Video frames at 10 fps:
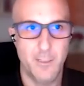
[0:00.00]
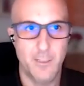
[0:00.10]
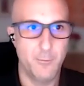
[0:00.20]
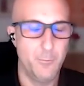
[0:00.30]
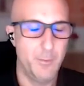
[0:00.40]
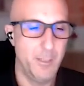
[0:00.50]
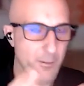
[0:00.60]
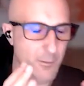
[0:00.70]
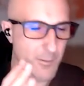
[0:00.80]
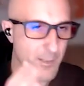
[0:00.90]
it could be
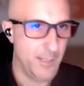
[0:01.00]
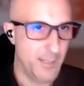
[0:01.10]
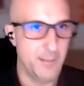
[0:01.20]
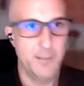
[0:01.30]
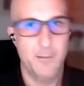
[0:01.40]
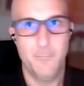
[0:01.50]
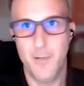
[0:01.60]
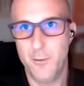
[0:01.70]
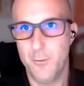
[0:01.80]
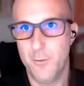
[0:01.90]
okay,
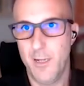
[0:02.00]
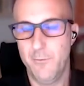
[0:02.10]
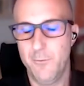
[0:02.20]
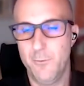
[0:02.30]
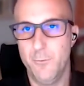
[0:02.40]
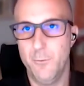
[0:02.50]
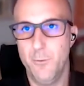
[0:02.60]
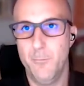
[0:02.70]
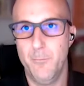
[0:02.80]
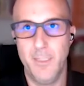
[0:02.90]
but you have
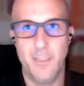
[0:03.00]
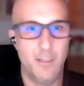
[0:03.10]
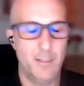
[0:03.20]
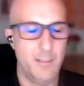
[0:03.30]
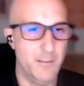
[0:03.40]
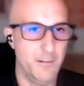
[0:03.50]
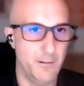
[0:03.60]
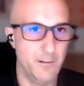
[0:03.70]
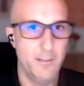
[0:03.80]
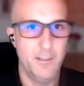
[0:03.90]
to be
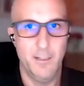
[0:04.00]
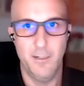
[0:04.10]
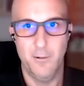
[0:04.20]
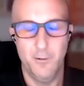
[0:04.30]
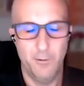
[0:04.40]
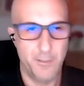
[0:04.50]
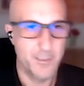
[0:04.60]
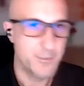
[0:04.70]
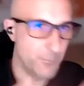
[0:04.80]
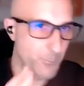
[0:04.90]
clear and
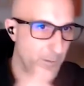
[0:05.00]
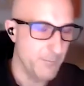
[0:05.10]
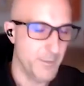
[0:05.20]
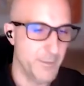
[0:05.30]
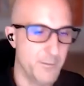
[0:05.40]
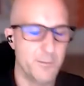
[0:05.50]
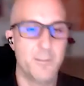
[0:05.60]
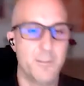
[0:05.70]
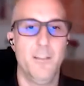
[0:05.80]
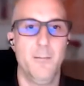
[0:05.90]
honest with
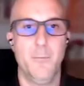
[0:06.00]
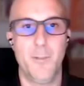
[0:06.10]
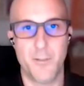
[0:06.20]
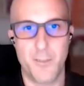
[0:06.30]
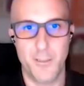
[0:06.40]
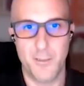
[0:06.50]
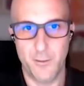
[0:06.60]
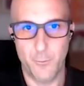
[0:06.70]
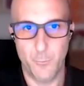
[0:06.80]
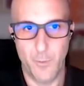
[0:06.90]
investors, because in the
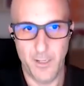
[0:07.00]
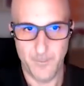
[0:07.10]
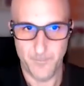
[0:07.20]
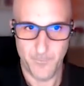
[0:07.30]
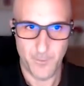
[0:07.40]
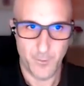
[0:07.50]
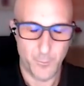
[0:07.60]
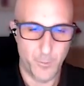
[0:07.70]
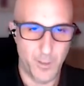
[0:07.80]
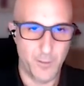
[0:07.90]
other way,
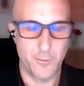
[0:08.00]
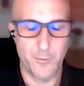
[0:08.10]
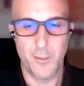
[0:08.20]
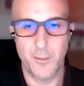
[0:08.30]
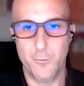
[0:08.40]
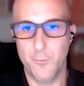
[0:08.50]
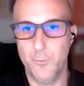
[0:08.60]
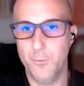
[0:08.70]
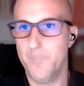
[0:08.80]
you are not going to